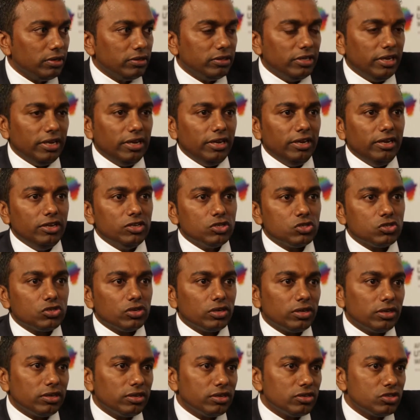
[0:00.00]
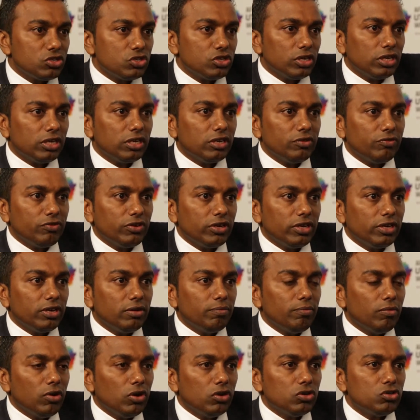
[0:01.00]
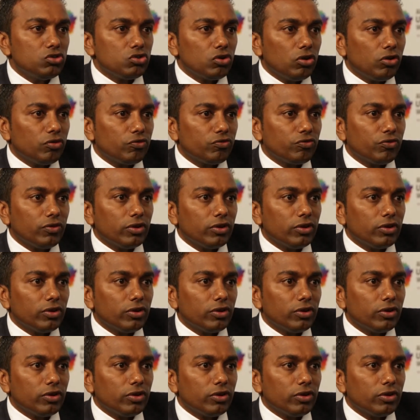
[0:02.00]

There is a significant amount of